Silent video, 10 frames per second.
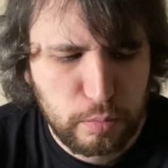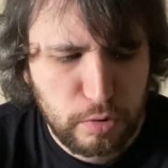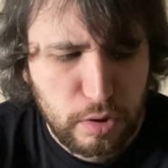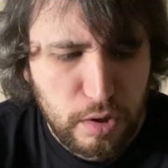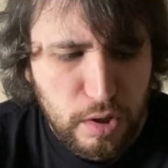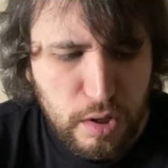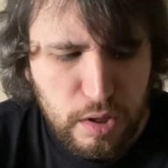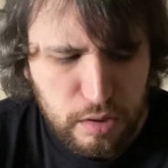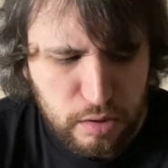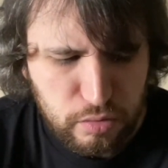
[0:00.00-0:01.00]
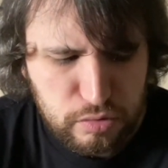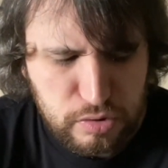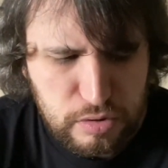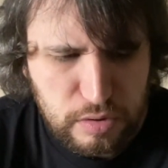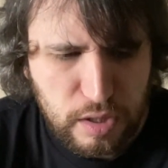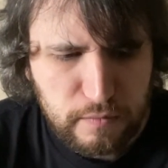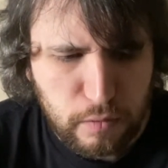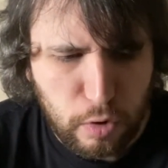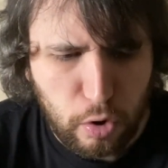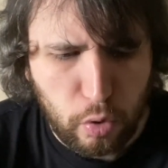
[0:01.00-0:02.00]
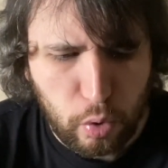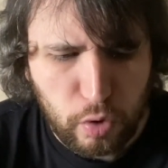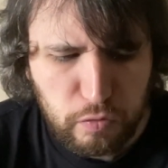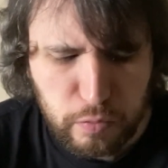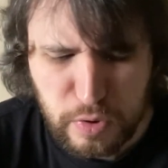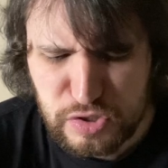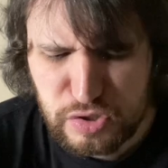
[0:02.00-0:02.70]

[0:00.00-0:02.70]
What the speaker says: But you know, since it's kind of all over the place,